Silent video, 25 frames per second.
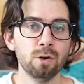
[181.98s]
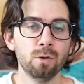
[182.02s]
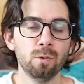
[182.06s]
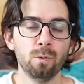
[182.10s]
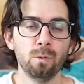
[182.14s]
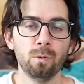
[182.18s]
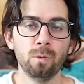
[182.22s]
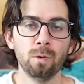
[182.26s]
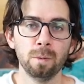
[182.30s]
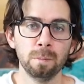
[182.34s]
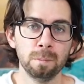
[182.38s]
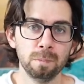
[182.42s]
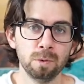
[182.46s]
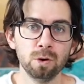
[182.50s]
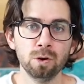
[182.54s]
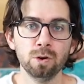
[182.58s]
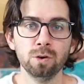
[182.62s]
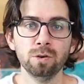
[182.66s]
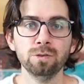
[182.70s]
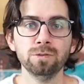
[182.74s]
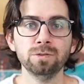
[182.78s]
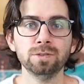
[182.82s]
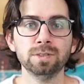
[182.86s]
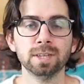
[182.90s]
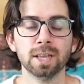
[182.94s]

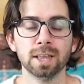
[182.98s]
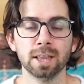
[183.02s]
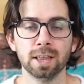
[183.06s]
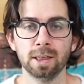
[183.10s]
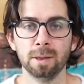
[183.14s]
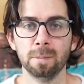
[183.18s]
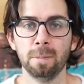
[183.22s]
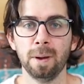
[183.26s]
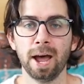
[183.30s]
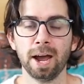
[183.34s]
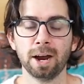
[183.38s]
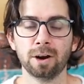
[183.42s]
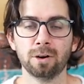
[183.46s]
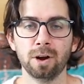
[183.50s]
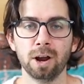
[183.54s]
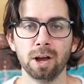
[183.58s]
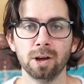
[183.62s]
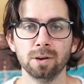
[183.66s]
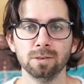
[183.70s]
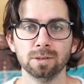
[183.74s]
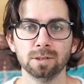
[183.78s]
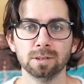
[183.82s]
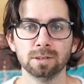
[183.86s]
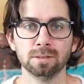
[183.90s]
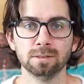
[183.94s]
removes the
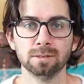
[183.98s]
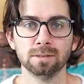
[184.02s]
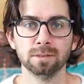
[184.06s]
background.